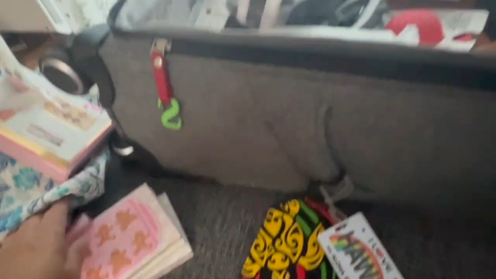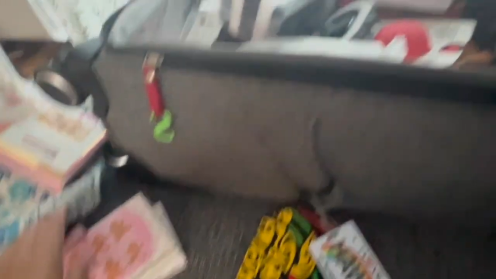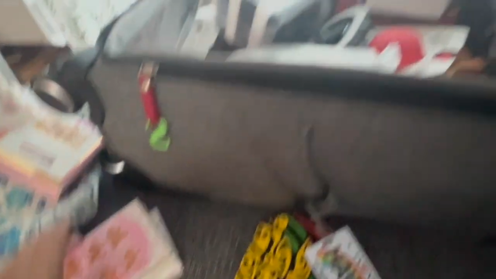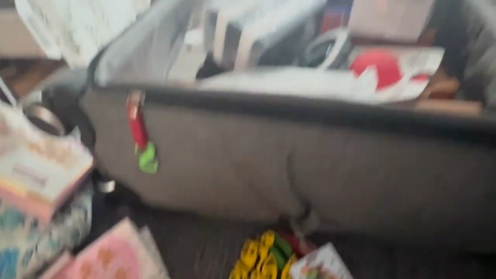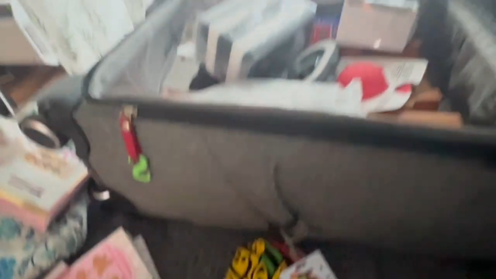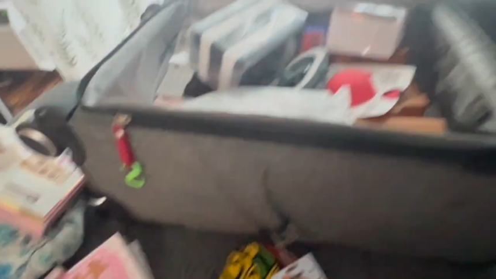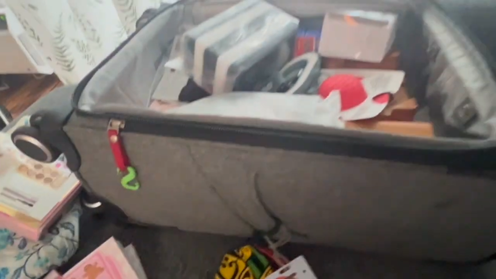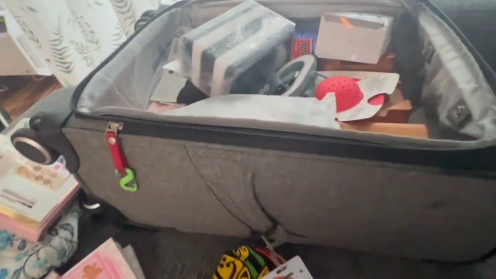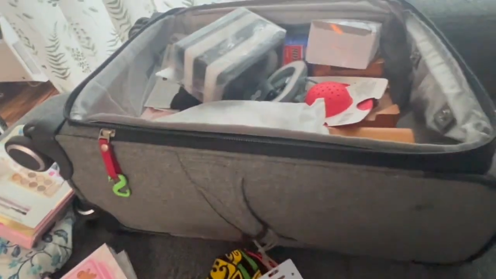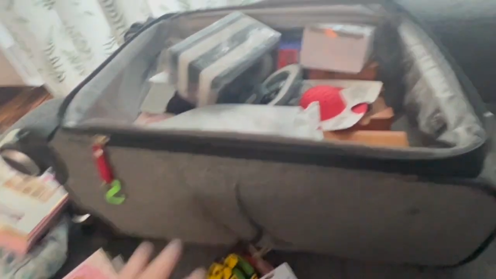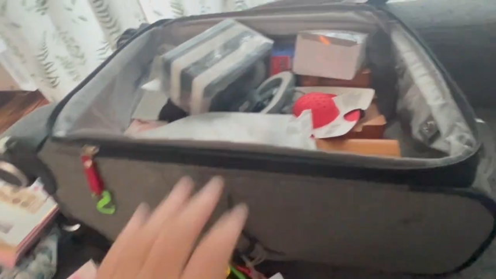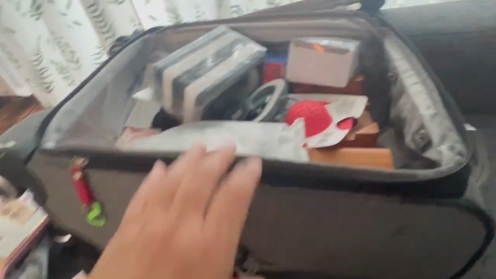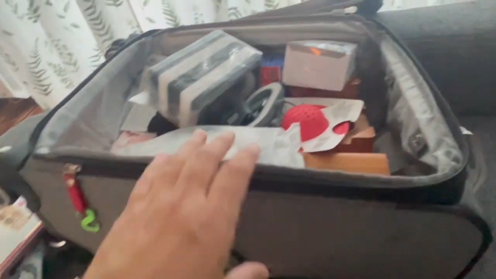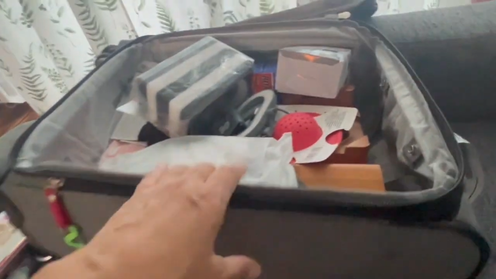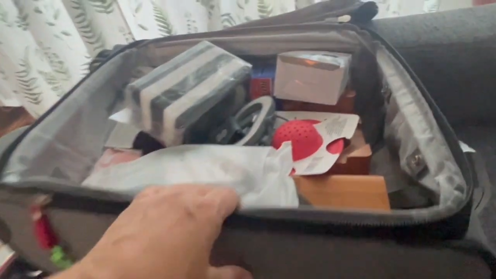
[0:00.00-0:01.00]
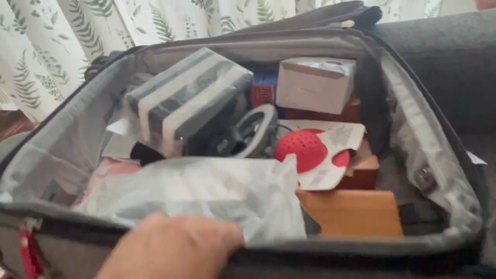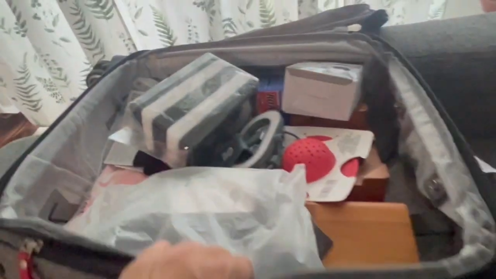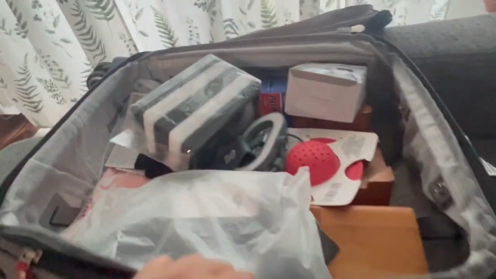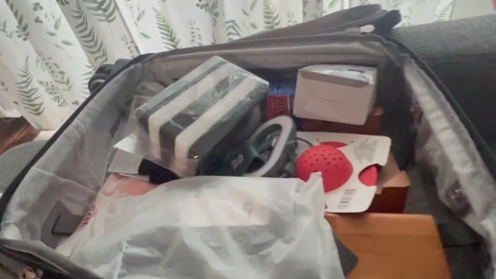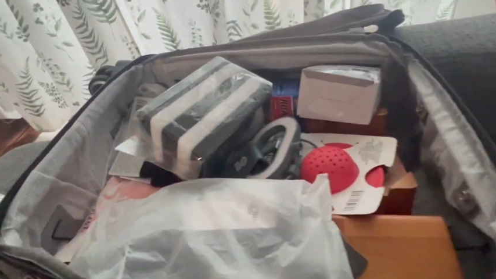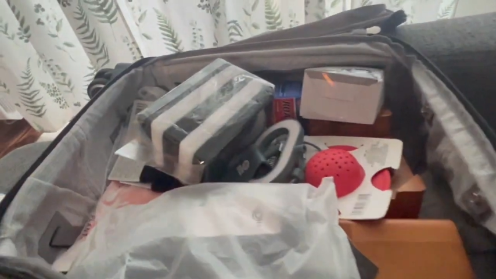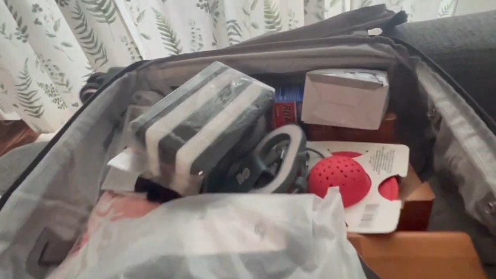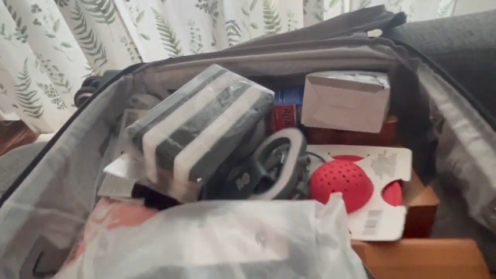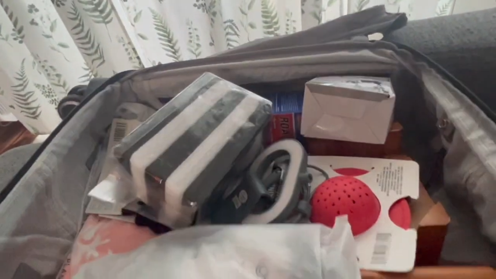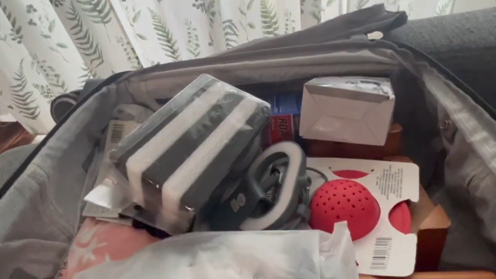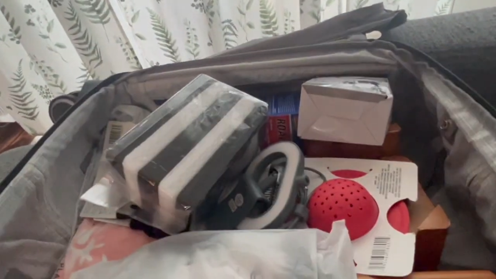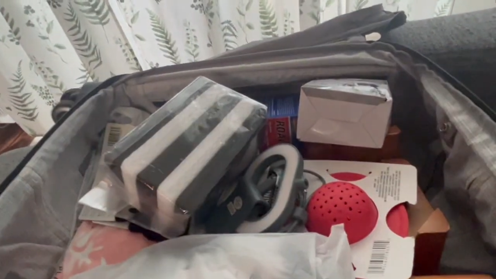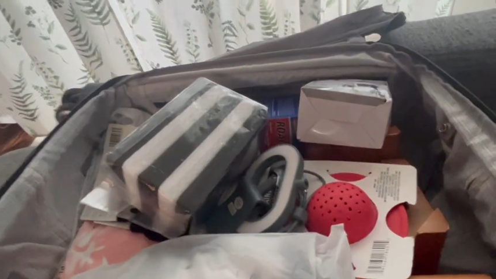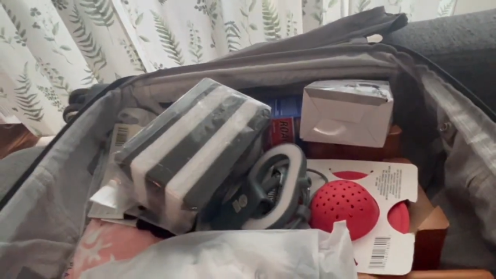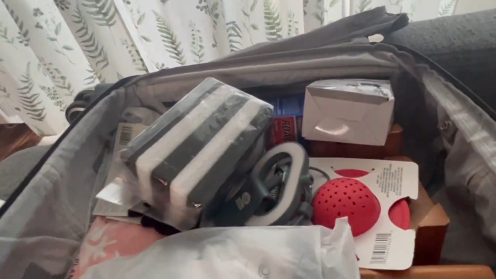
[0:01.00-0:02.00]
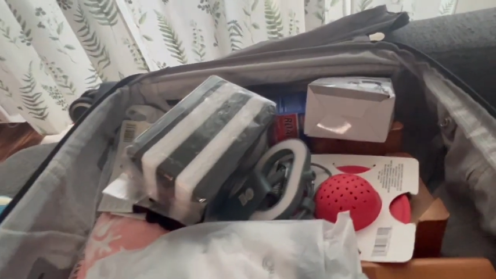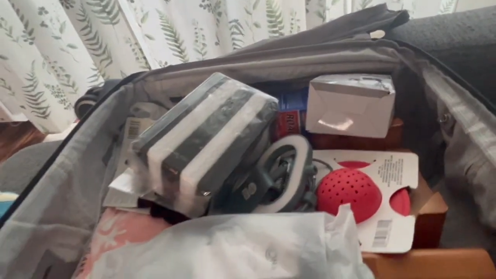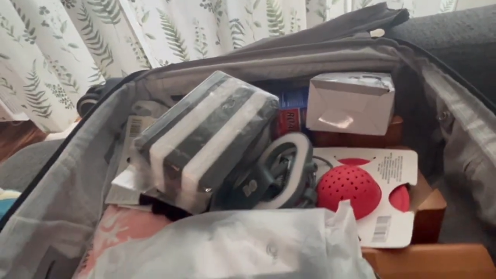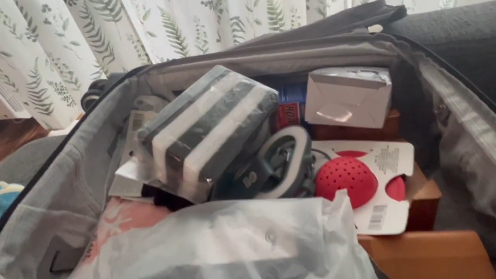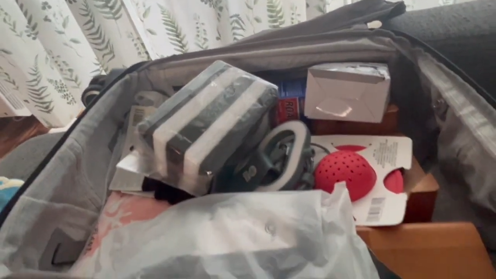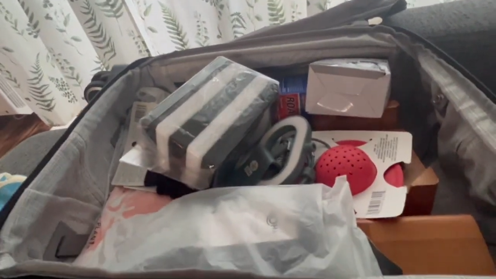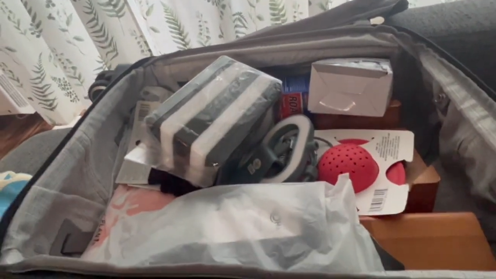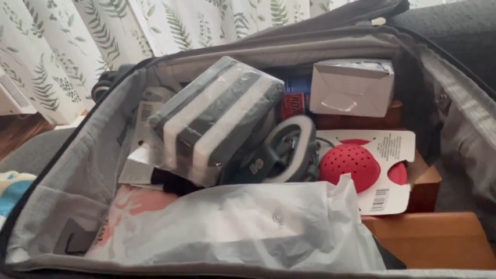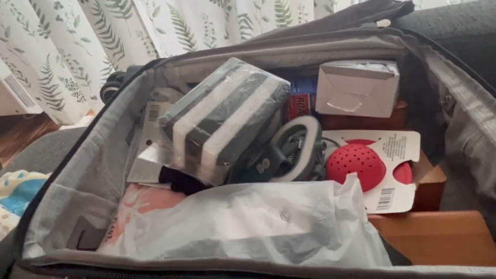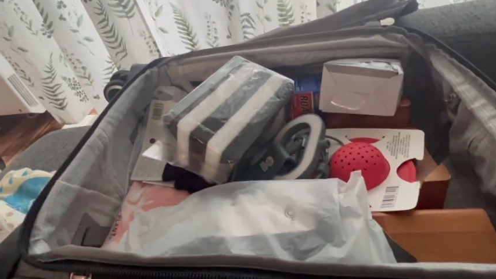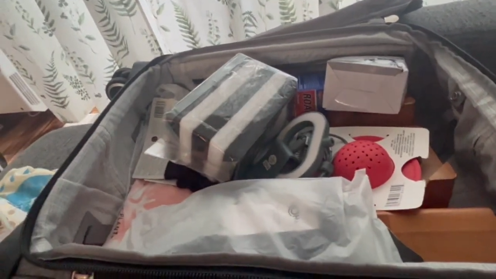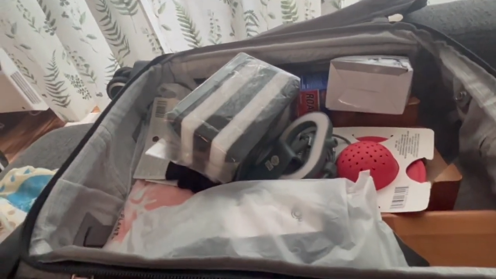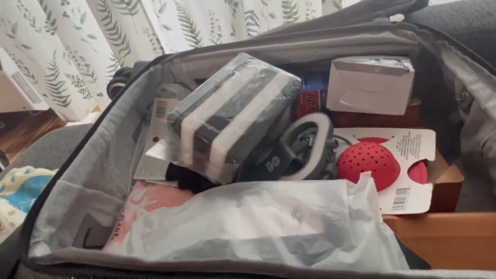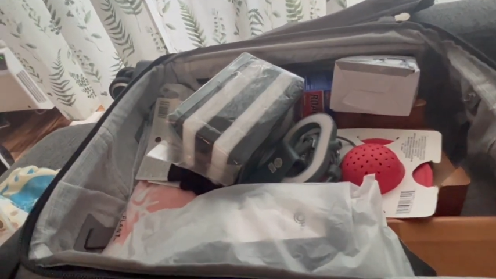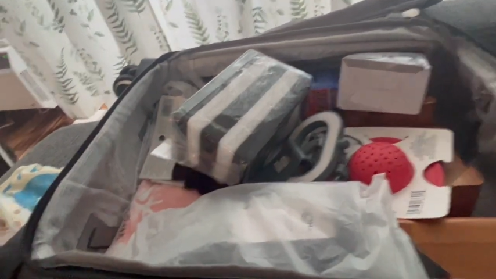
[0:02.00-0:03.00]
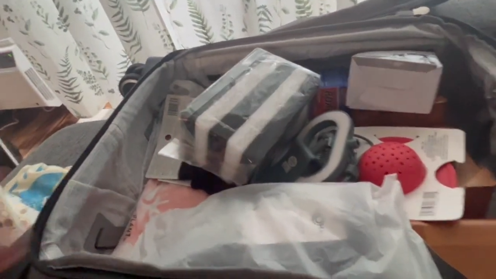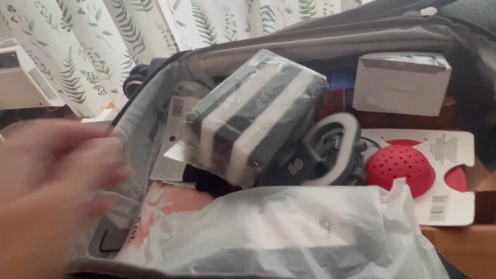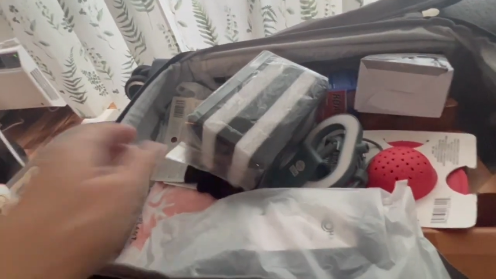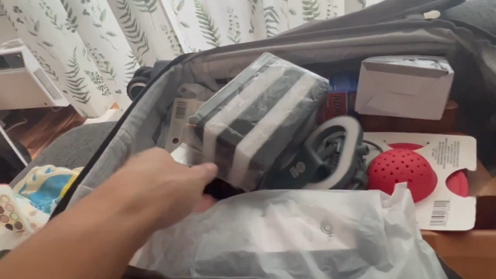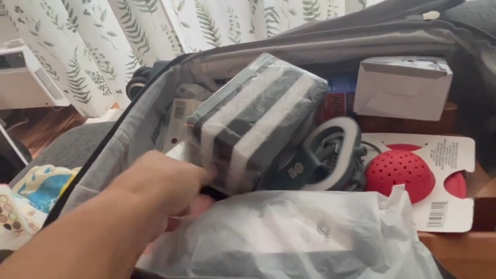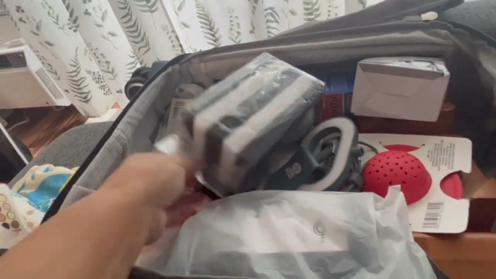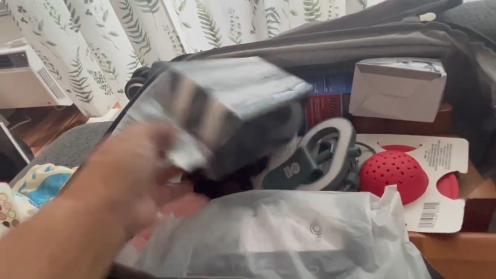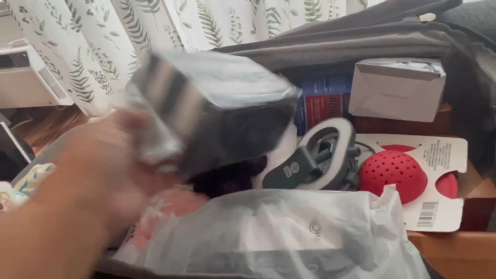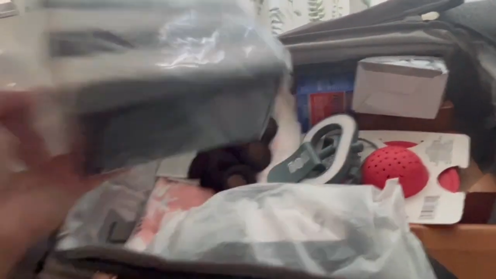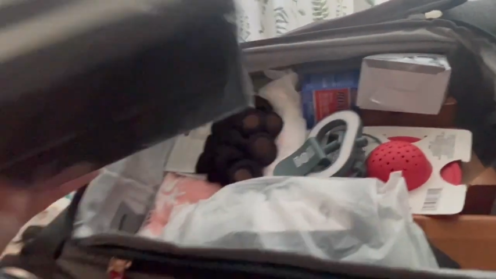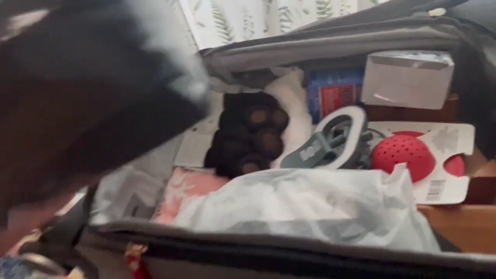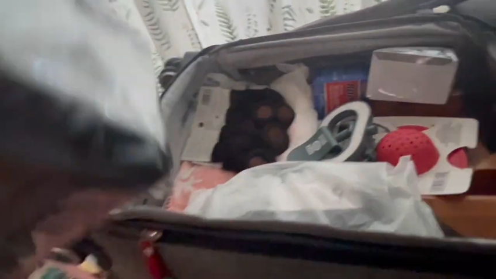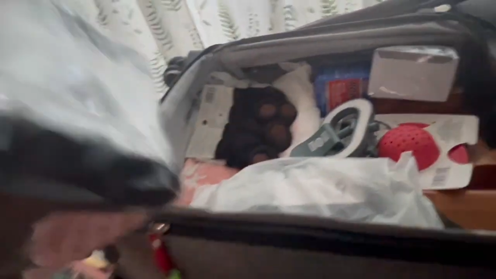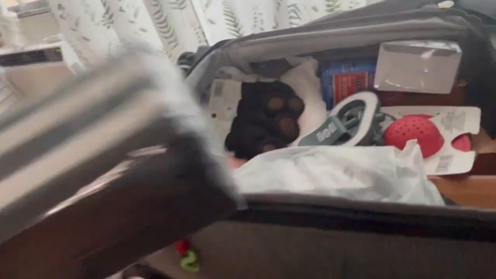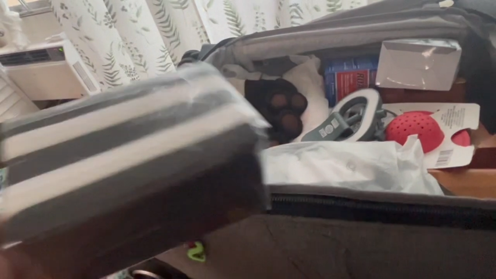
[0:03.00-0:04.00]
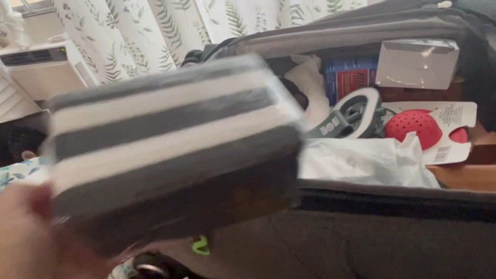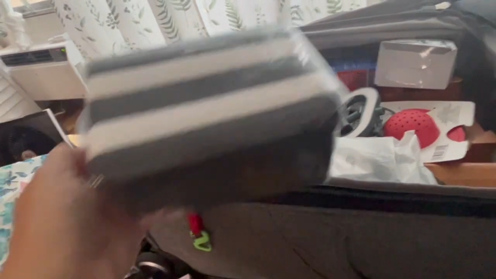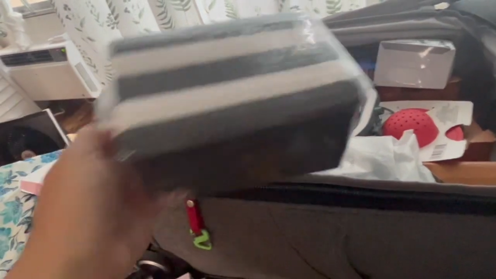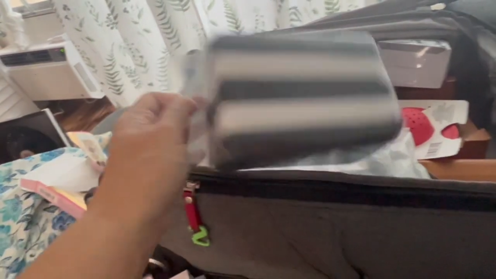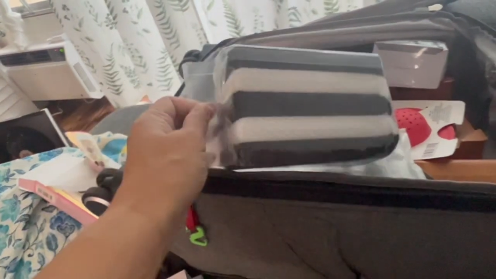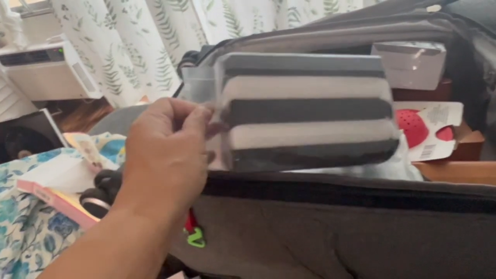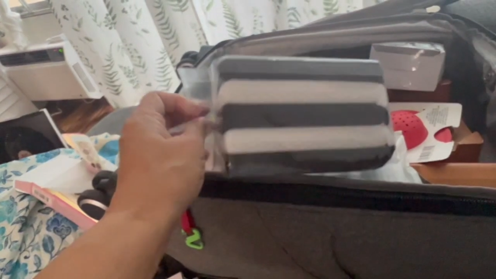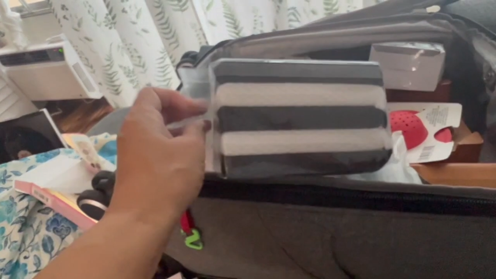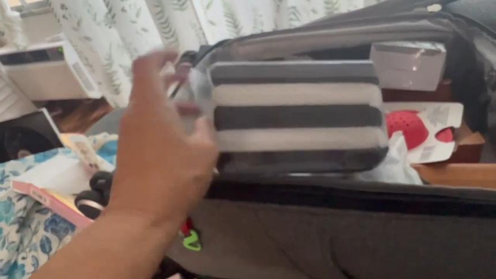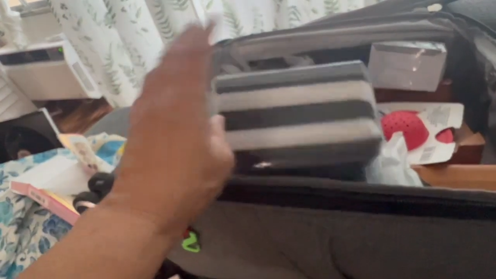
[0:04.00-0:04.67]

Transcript: (no speaker visible)